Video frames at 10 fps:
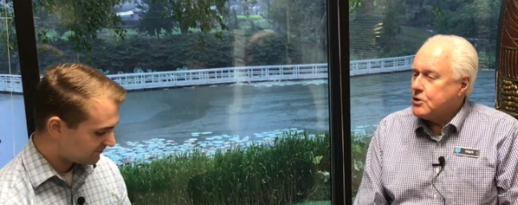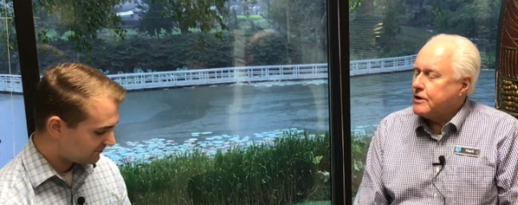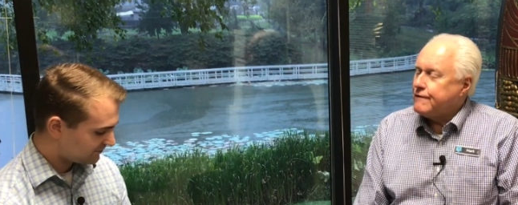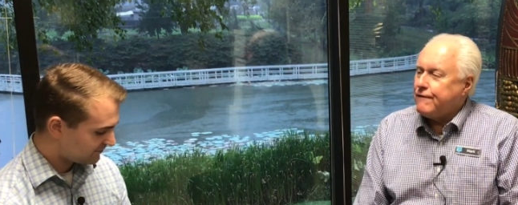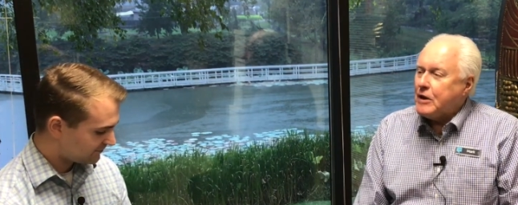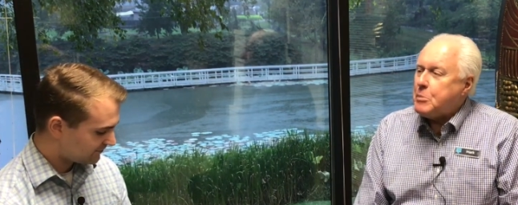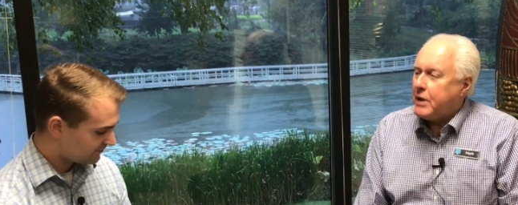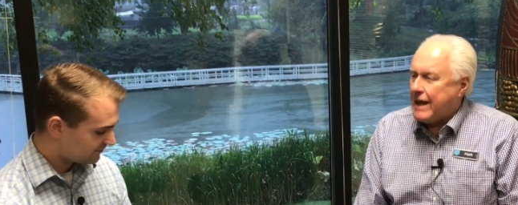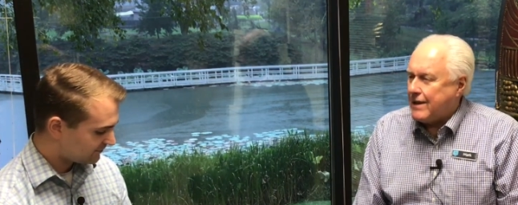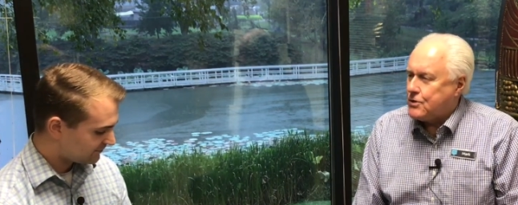Speaker 1: So the
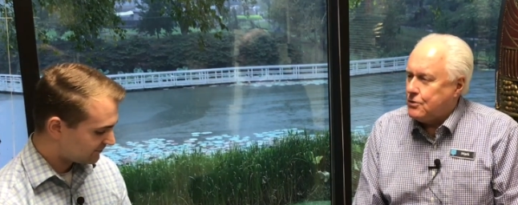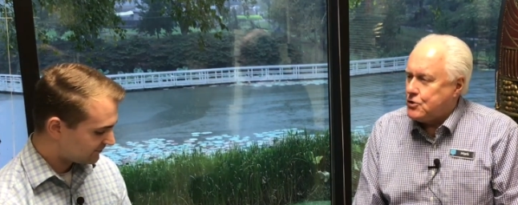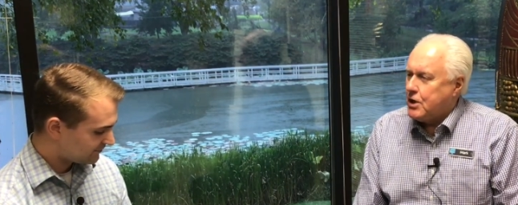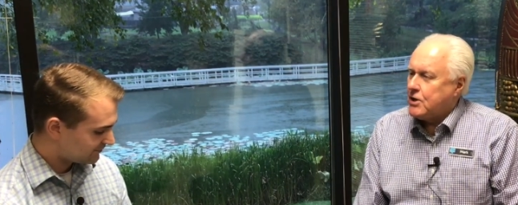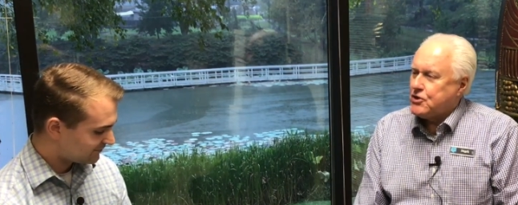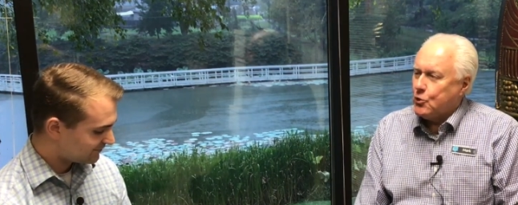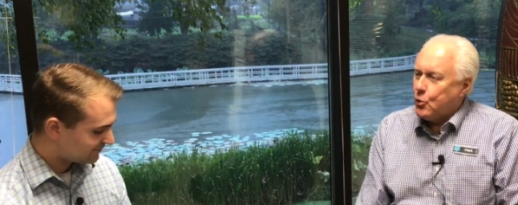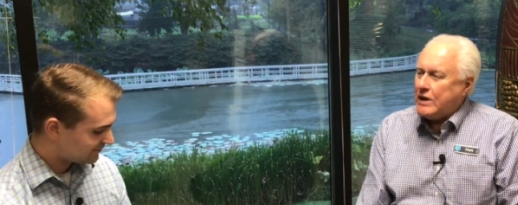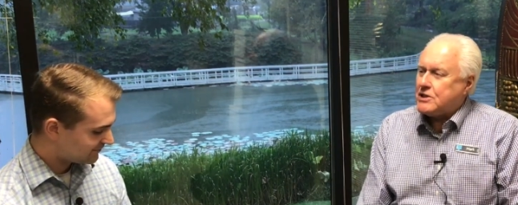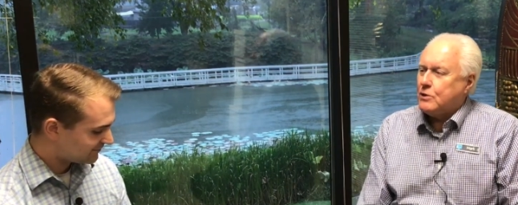flippant answer, Josh,
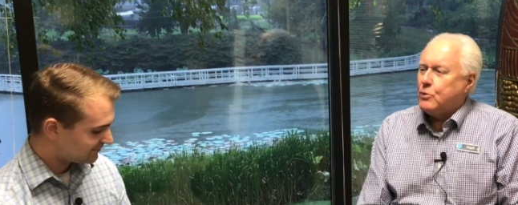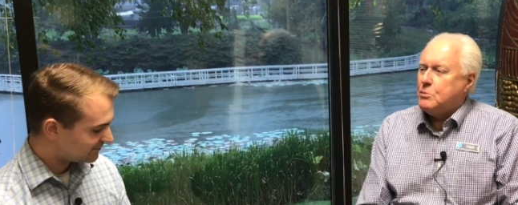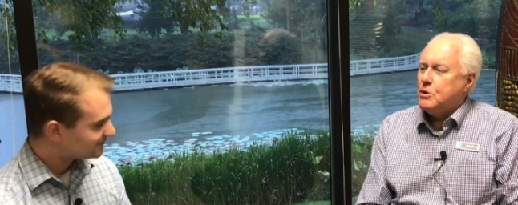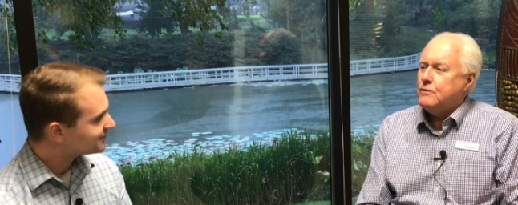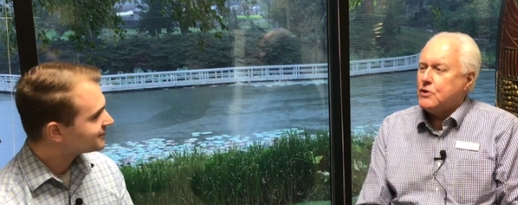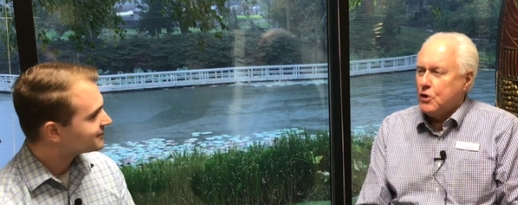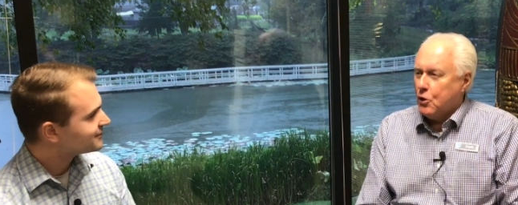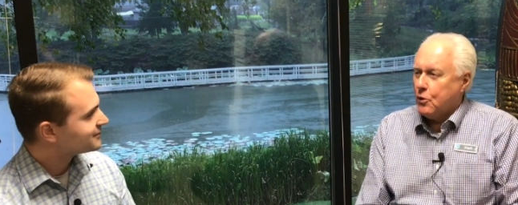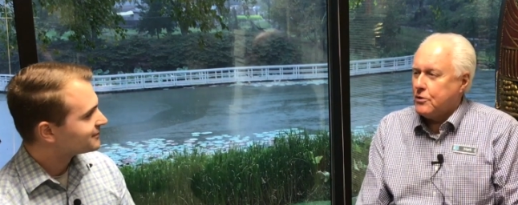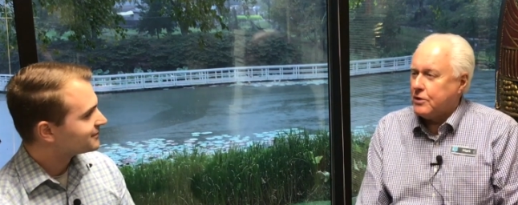the reason we moved
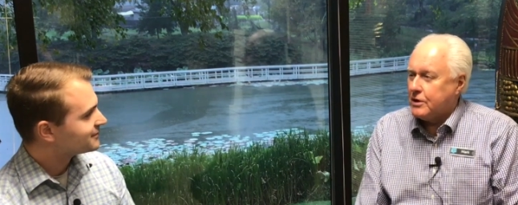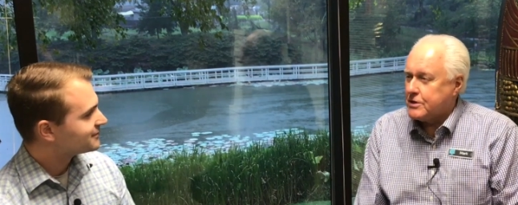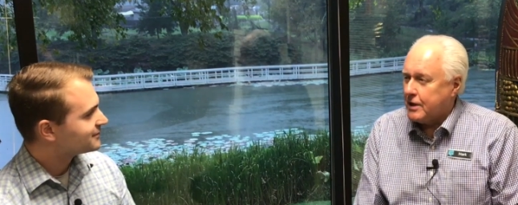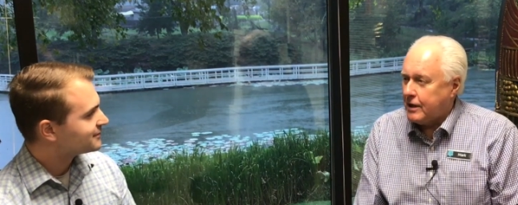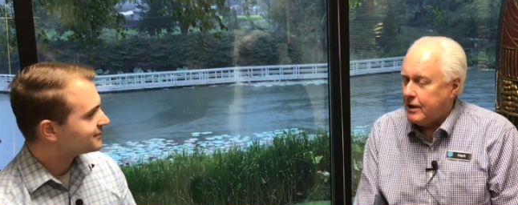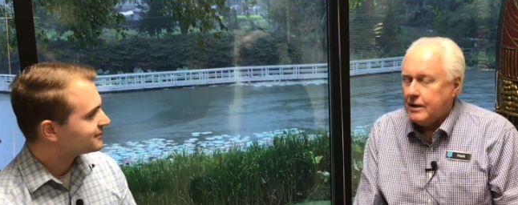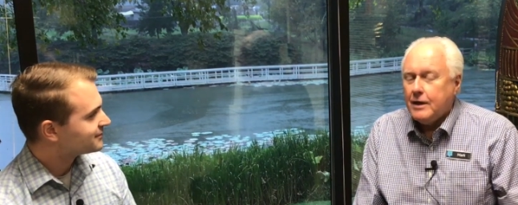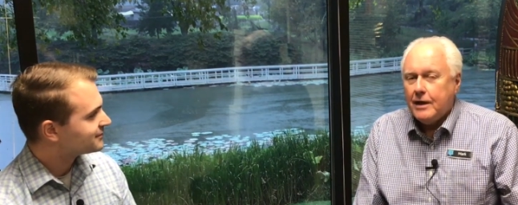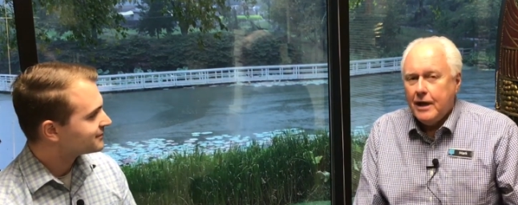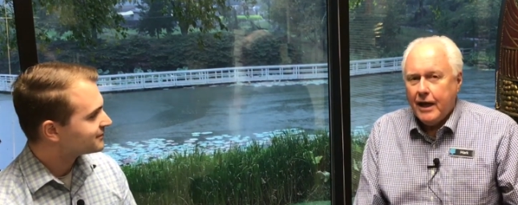to northern
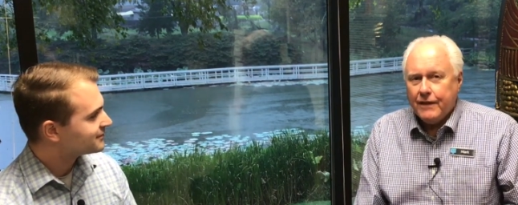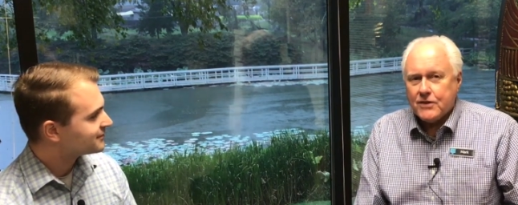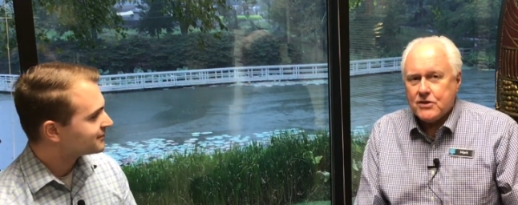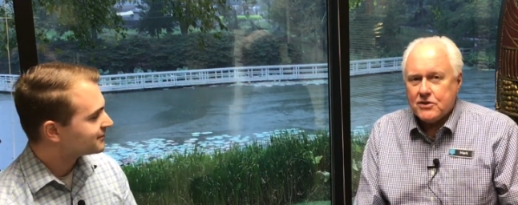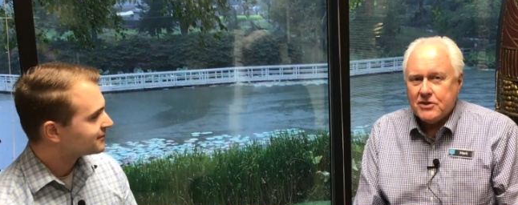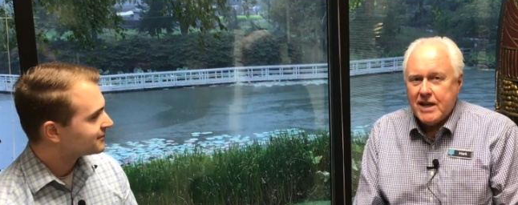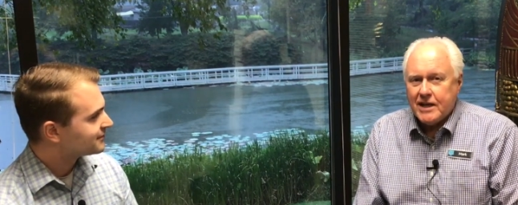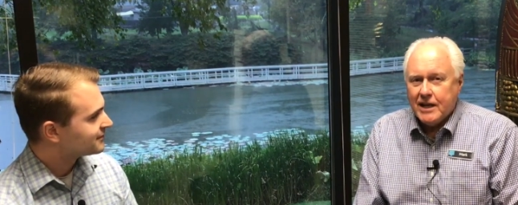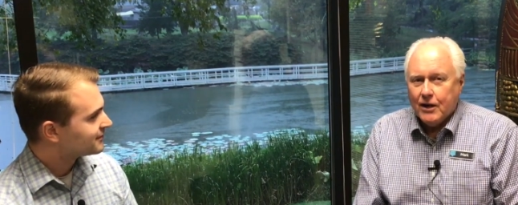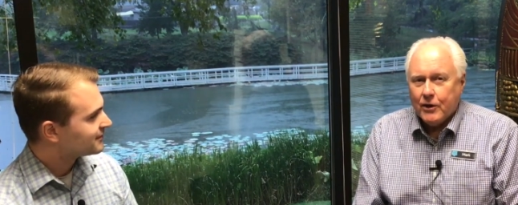Kentucky and the
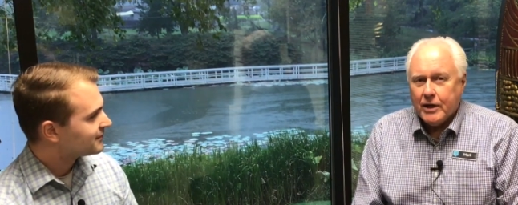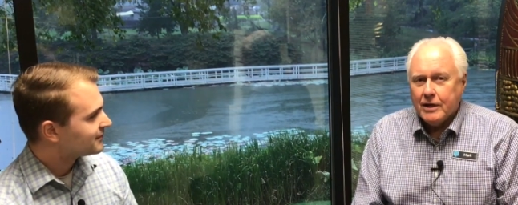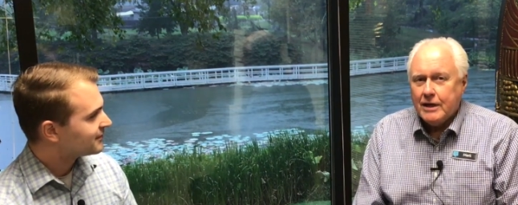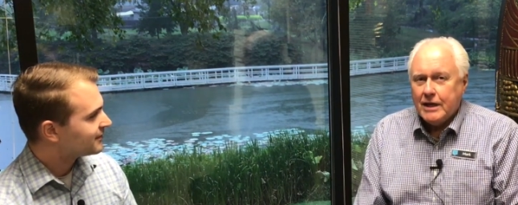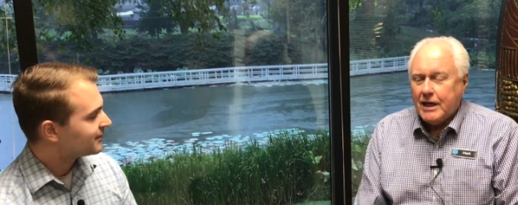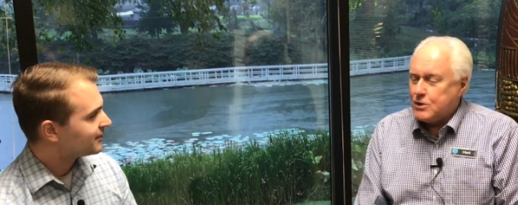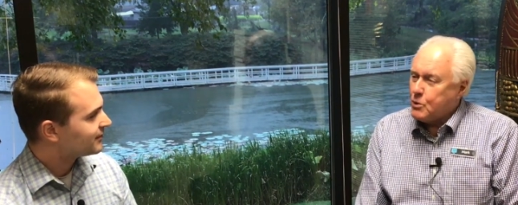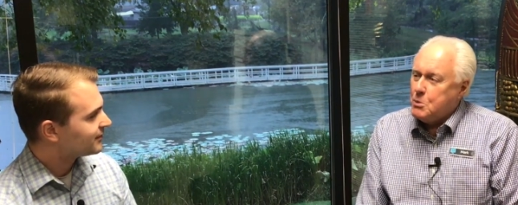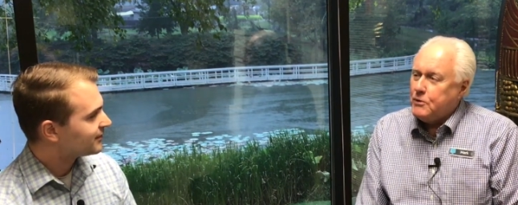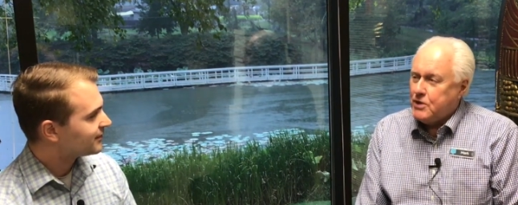Cincinnati area
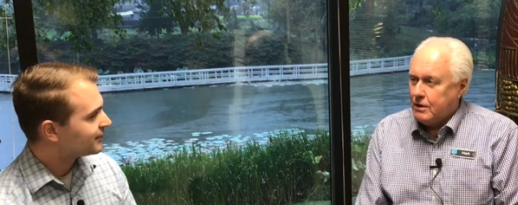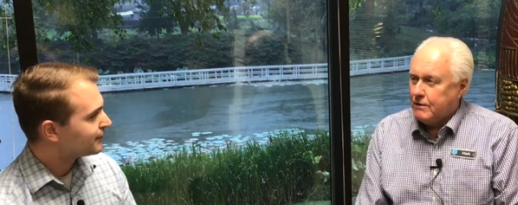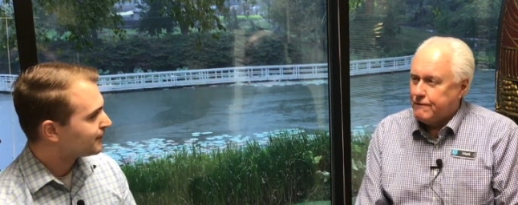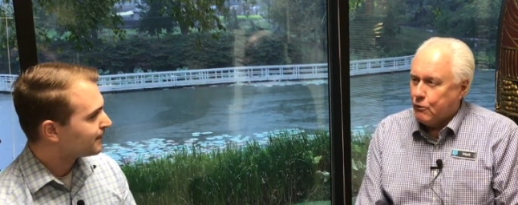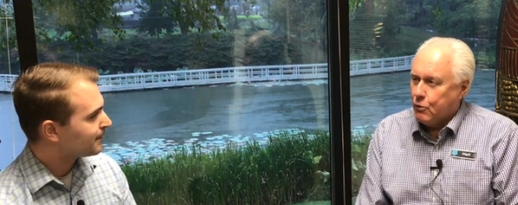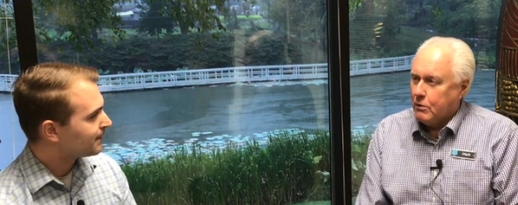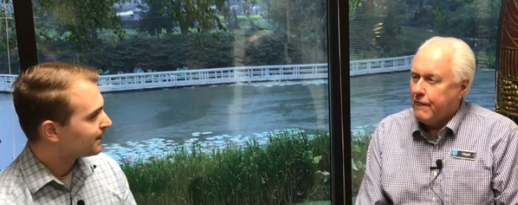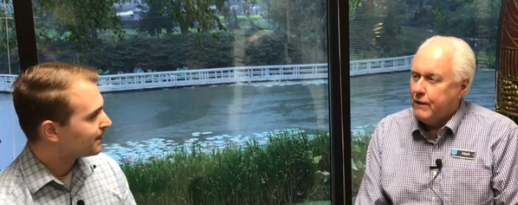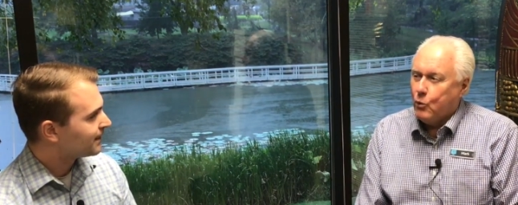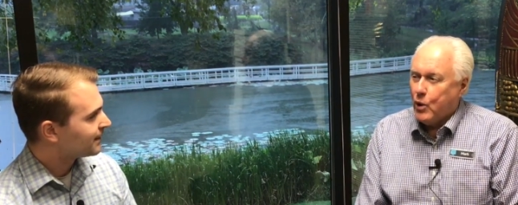is we moved here
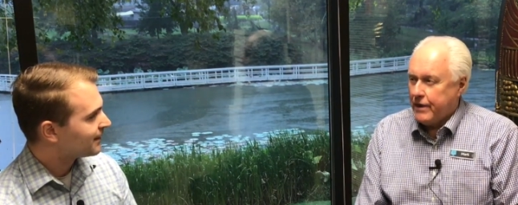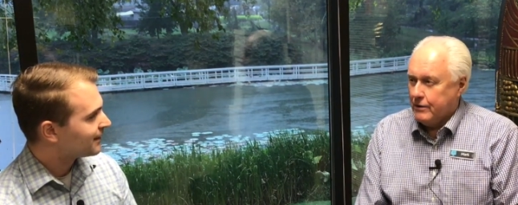for the